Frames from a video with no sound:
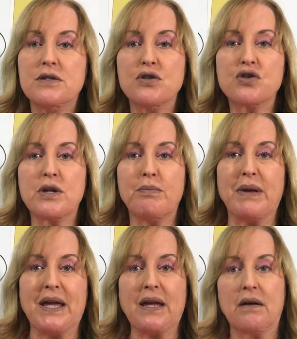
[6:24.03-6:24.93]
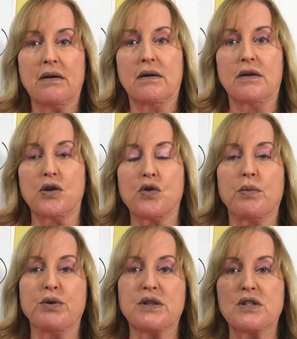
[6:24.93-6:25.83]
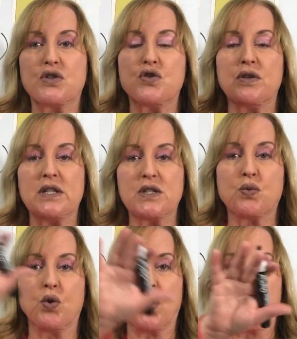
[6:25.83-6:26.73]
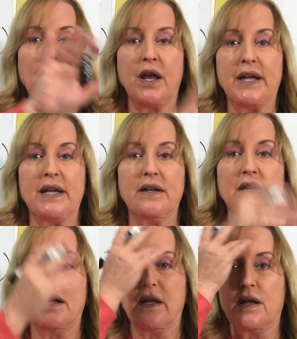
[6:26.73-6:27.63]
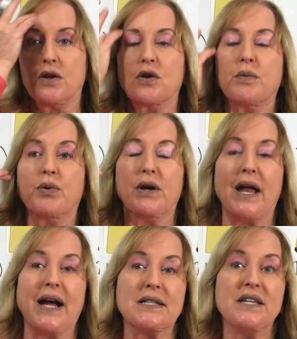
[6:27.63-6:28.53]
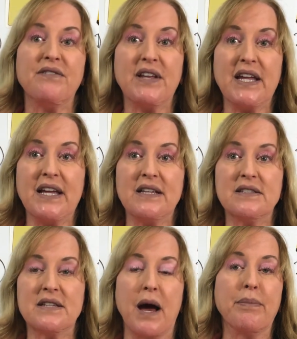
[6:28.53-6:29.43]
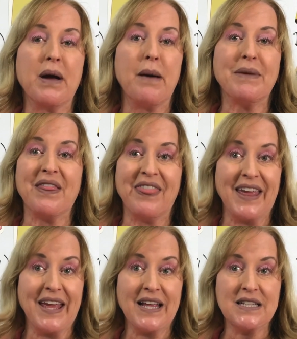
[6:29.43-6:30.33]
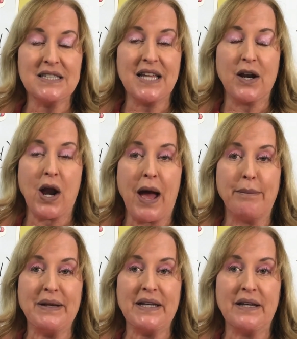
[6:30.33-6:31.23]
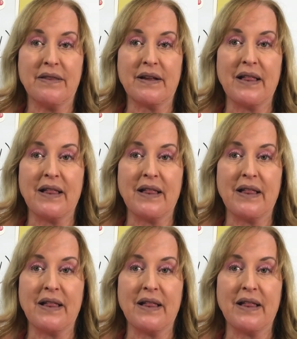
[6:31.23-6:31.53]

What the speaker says: usually big. You can put the students' work on it. You could put activities, upcoming things that are happening in the